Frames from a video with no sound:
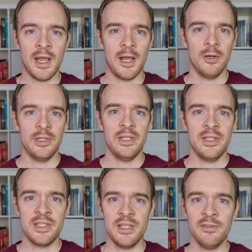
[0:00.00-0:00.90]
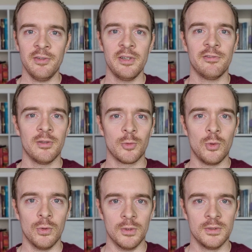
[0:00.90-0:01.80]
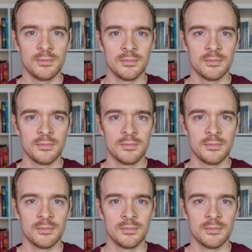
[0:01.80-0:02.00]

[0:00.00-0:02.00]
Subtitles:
how it is different from cool.